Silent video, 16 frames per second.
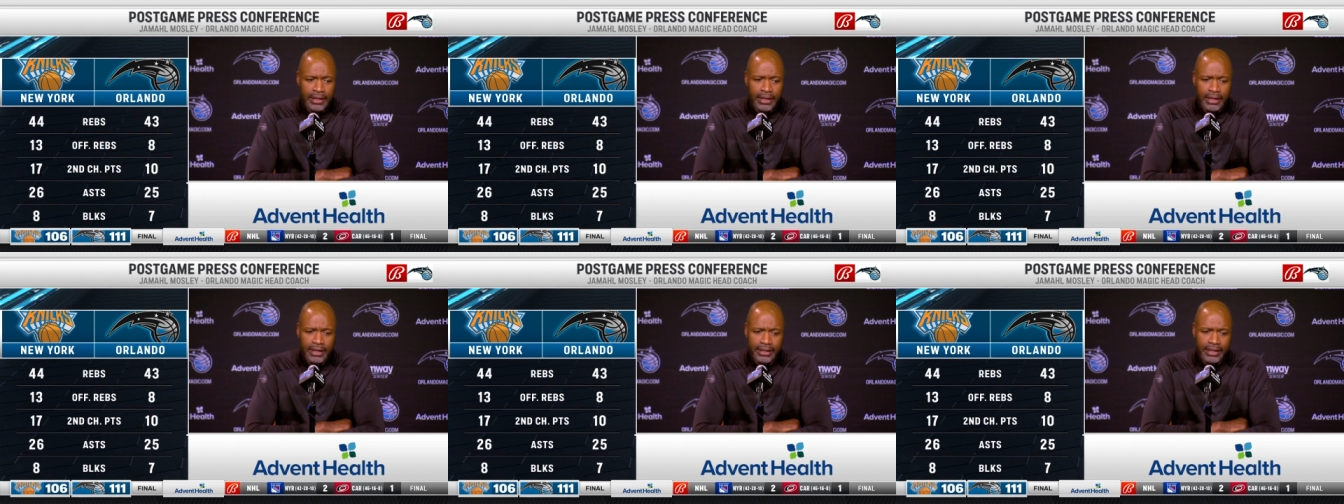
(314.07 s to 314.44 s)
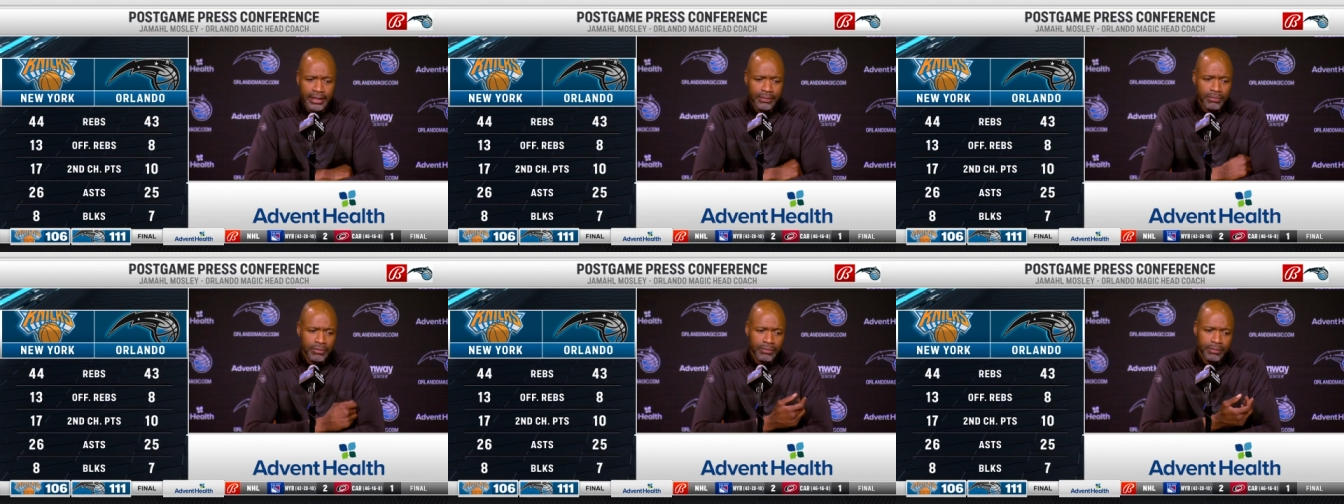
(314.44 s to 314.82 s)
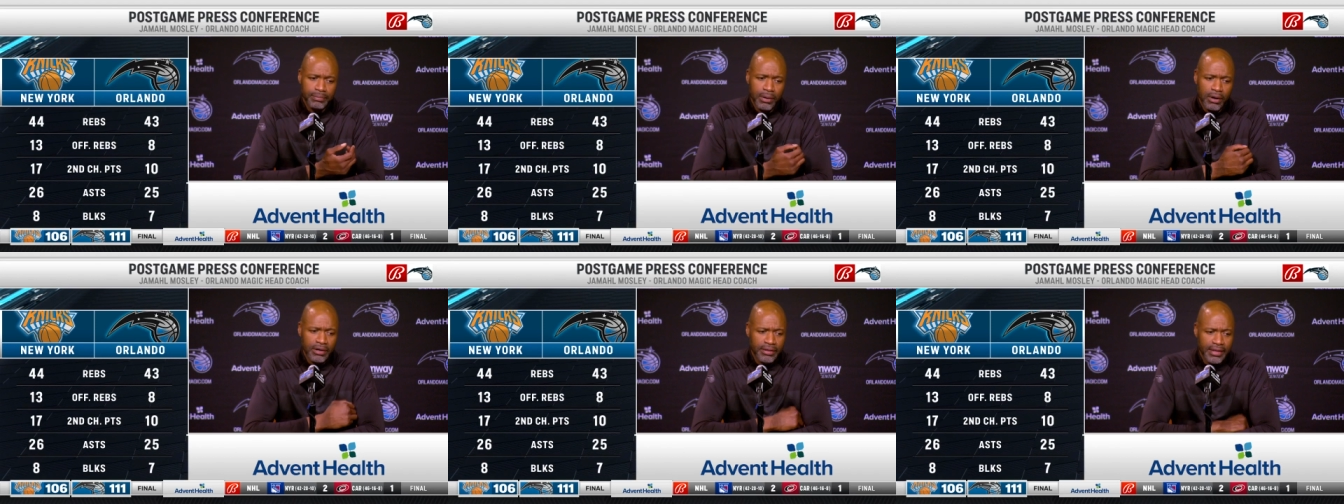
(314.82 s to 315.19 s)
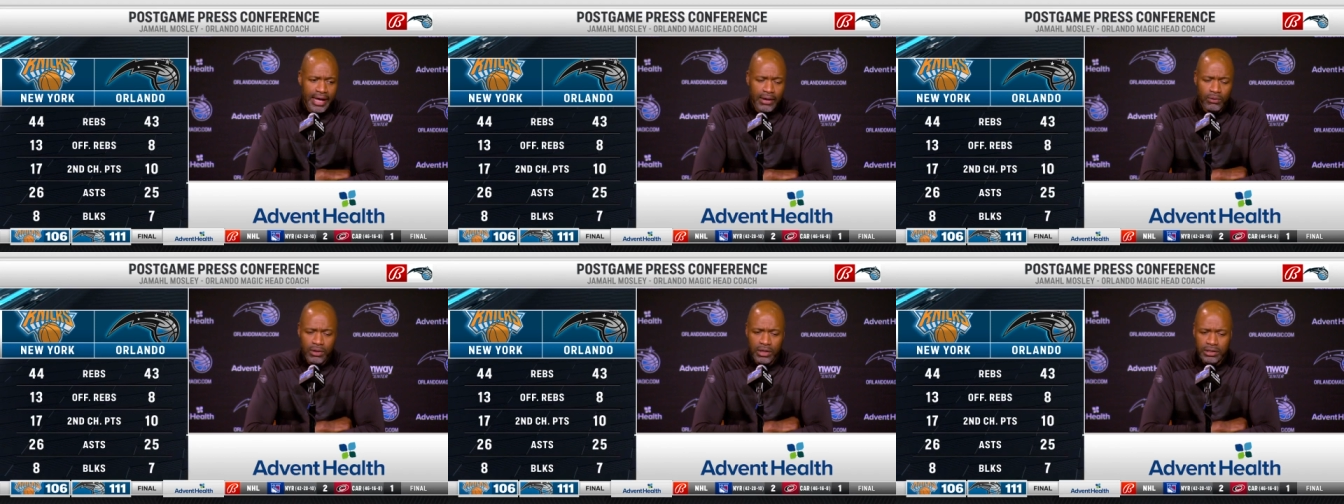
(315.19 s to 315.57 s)
Again, part of
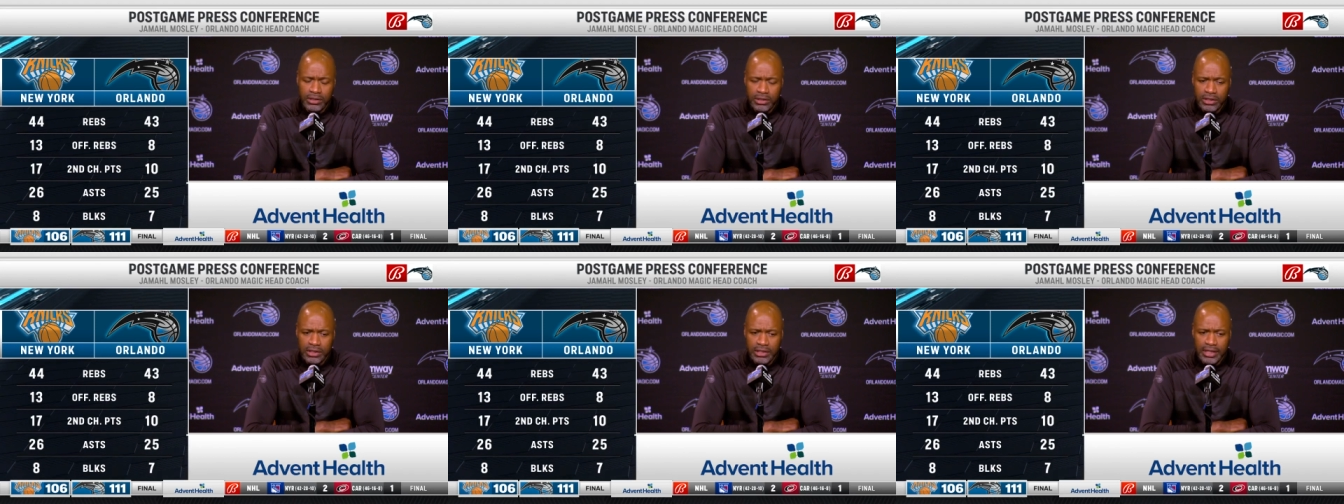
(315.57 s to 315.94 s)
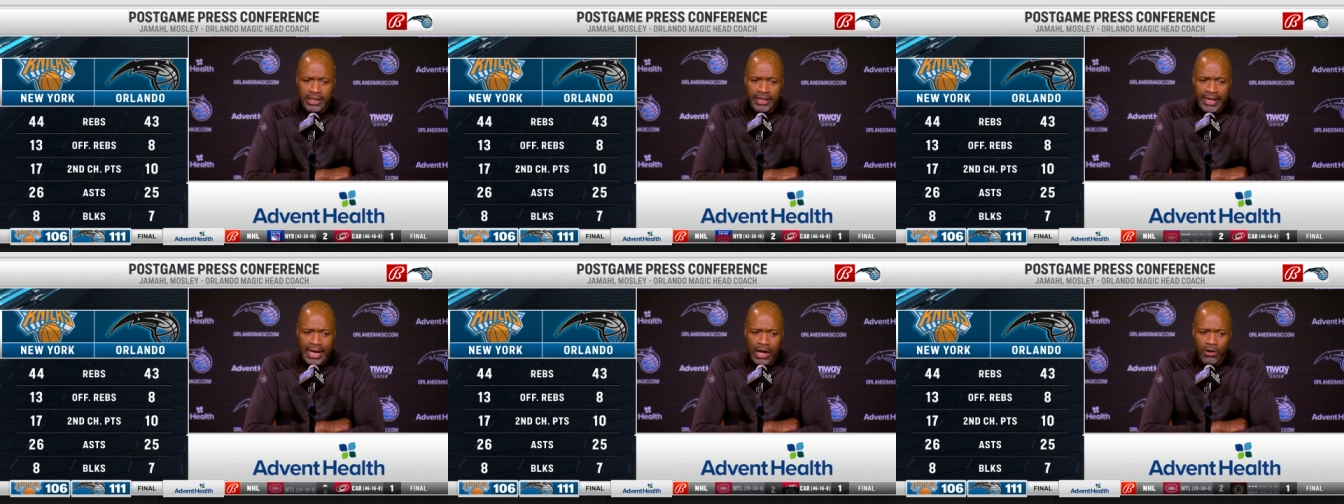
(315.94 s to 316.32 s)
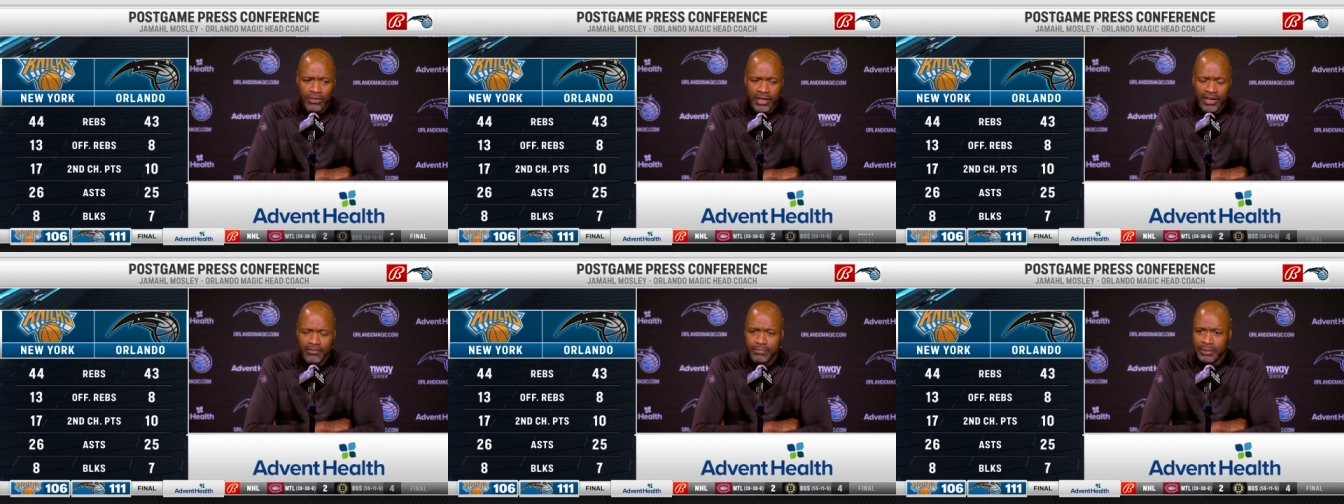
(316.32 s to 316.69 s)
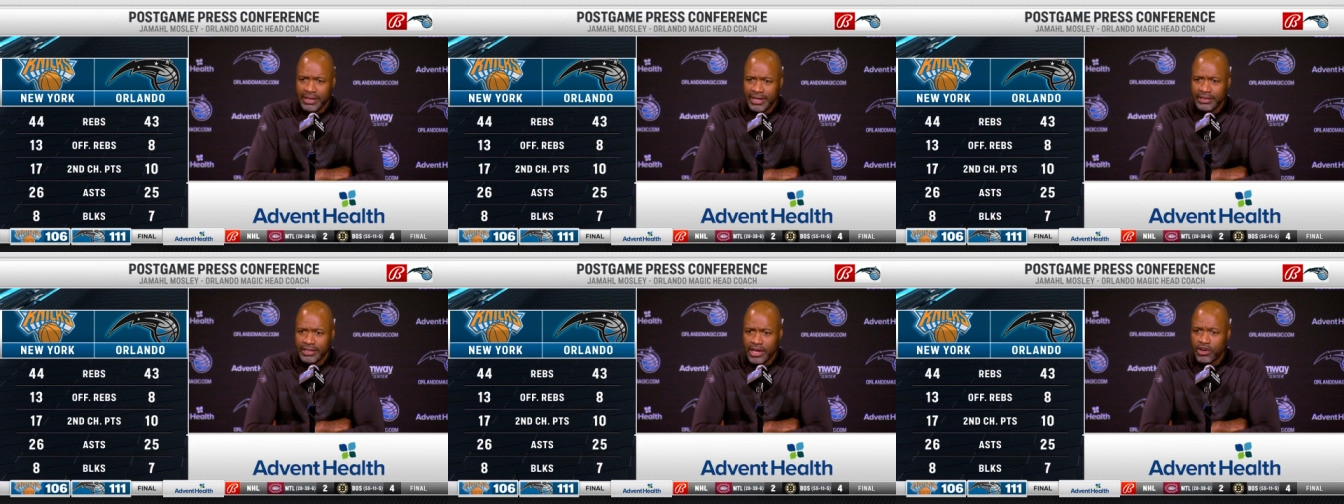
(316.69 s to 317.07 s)
that was just seeing how they've
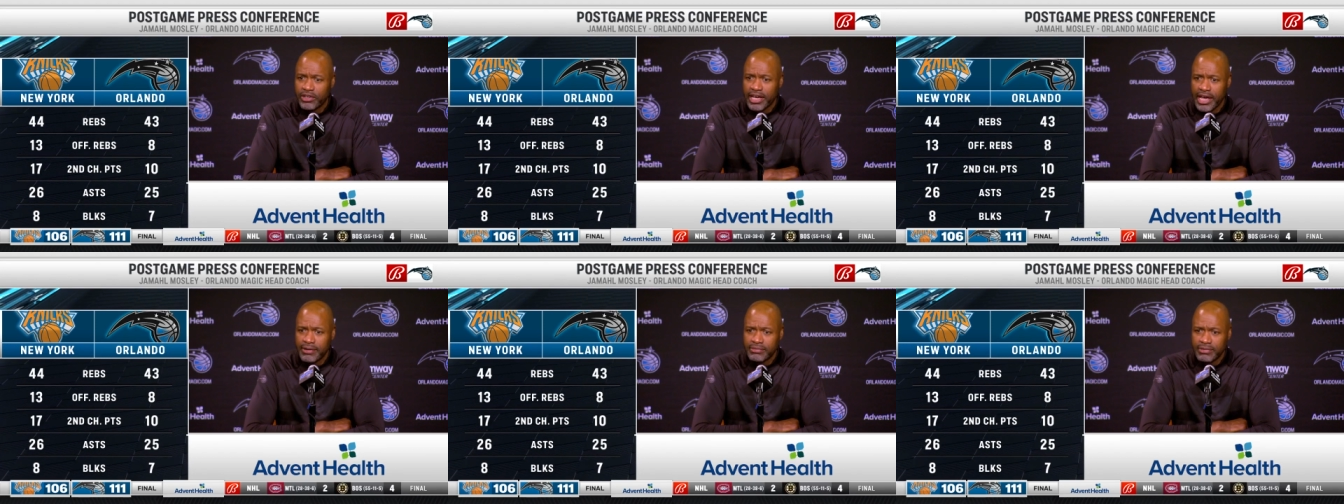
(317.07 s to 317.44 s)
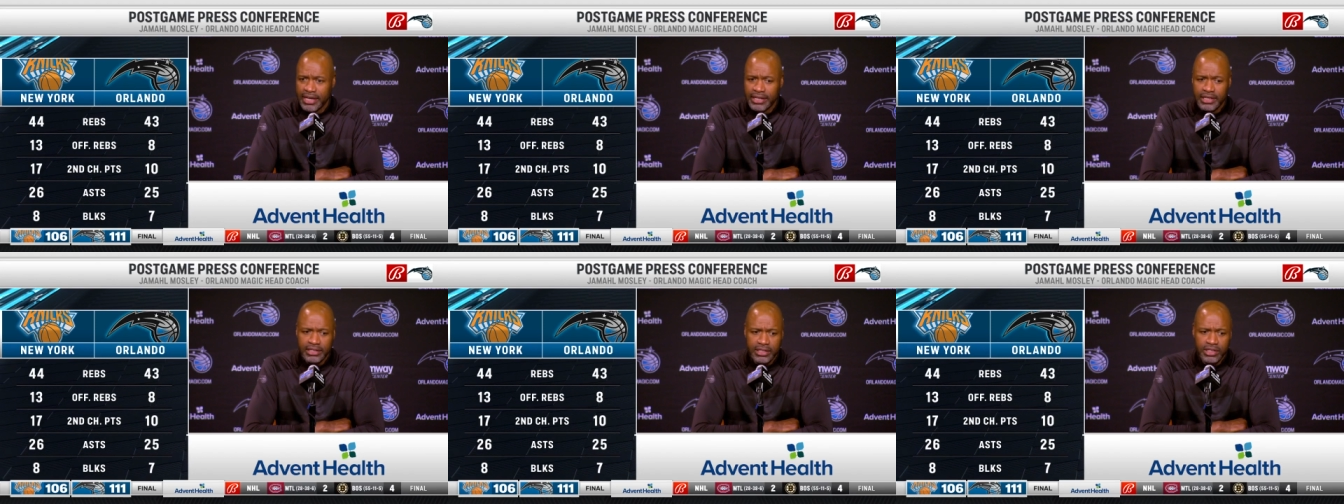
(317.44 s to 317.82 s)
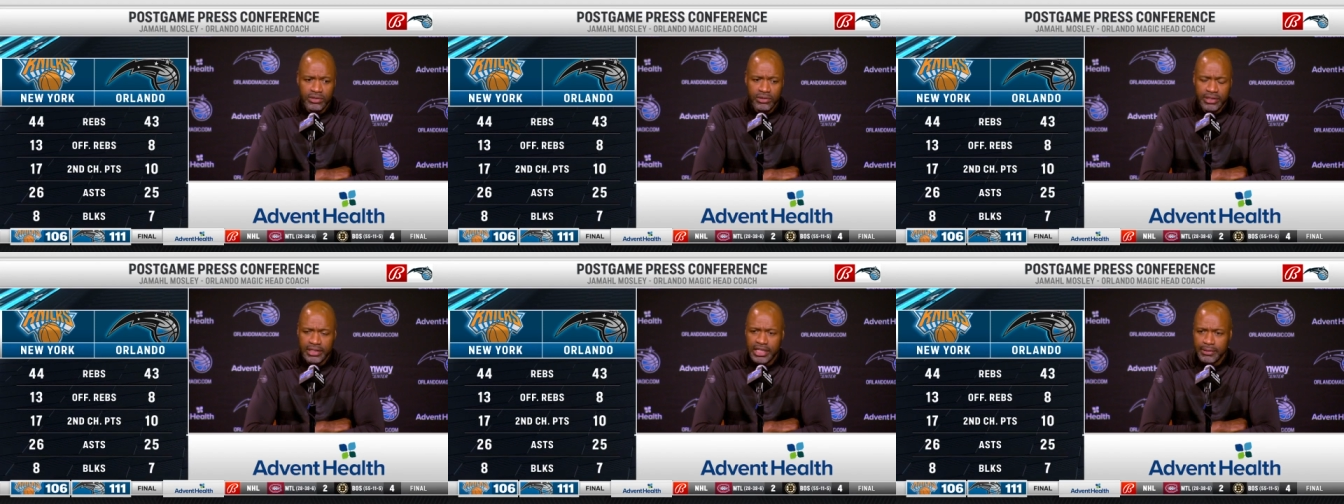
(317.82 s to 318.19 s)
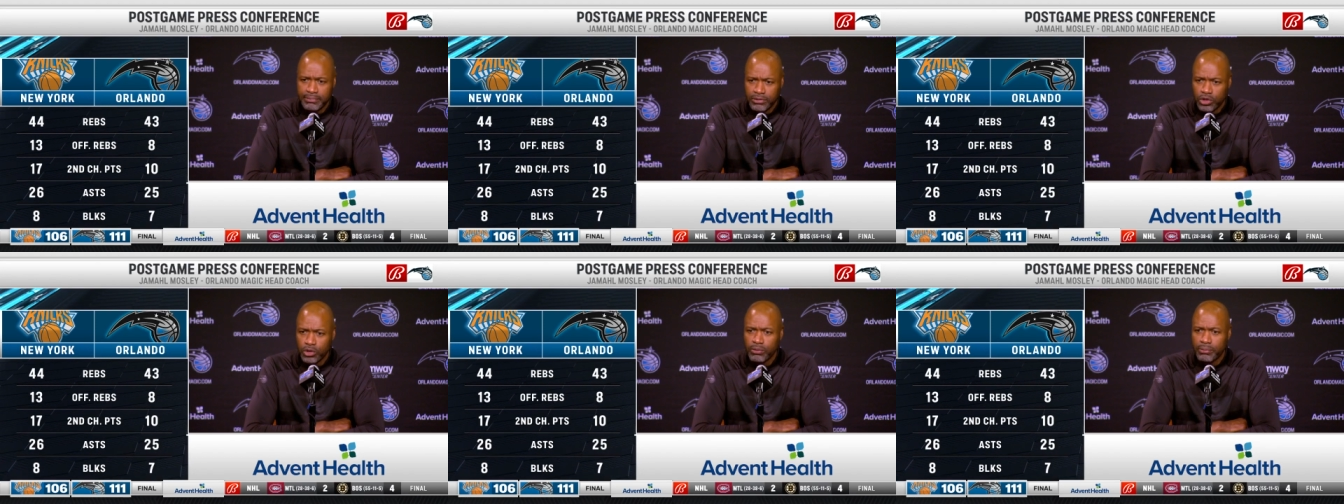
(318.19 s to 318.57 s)
played their games. They continue to
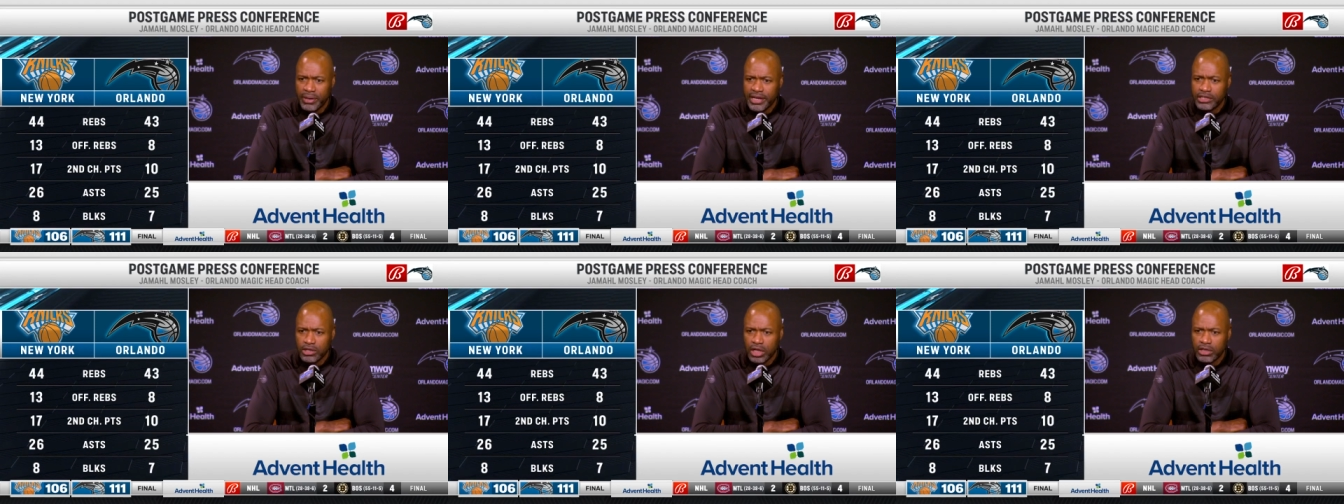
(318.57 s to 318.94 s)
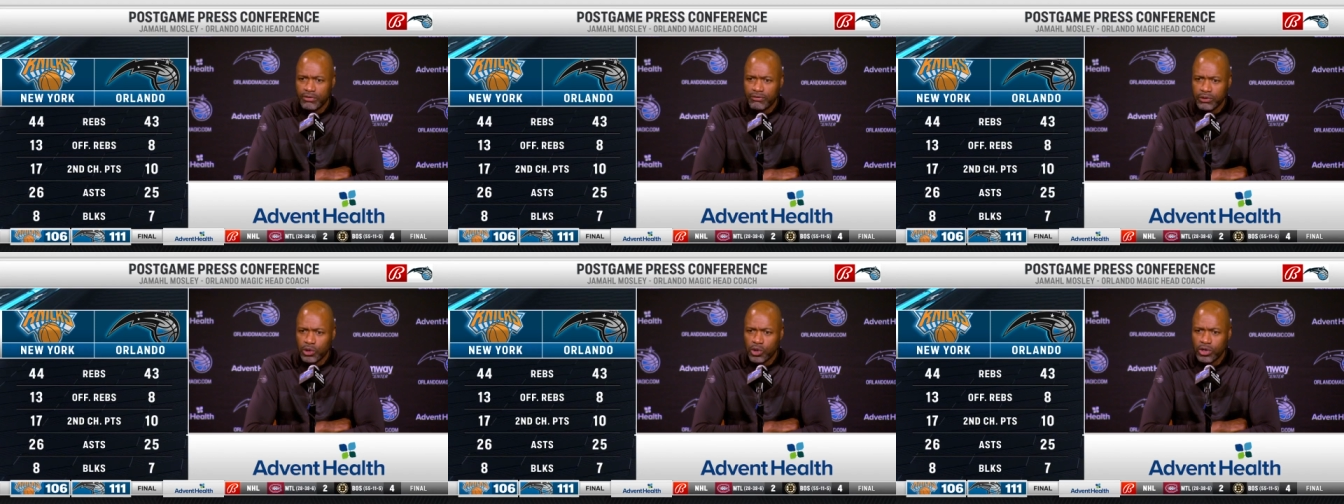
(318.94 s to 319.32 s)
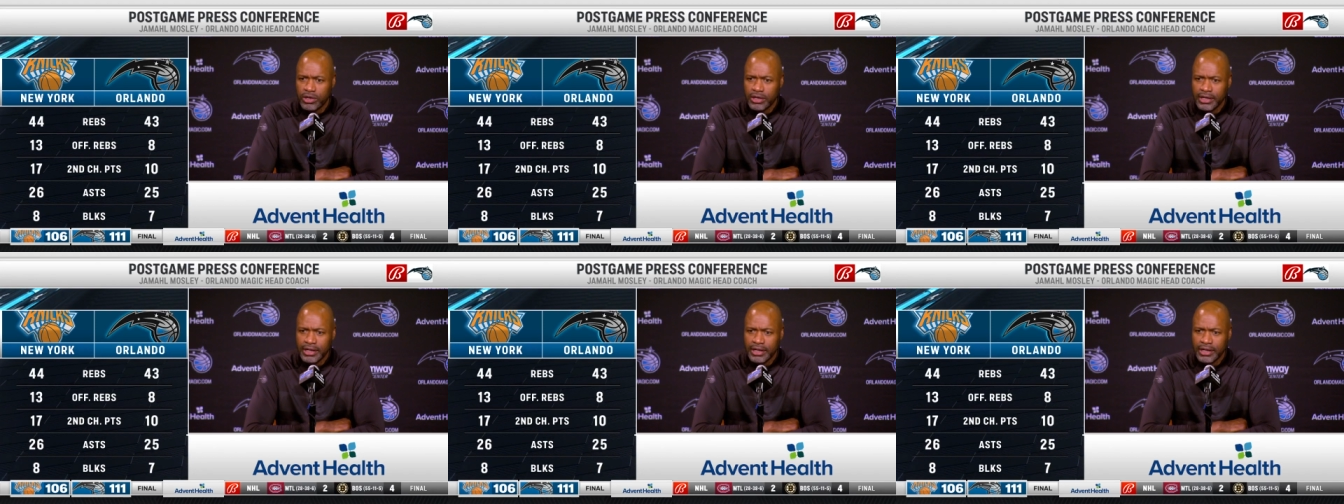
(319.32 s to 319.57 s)
keep two bigs on the floor.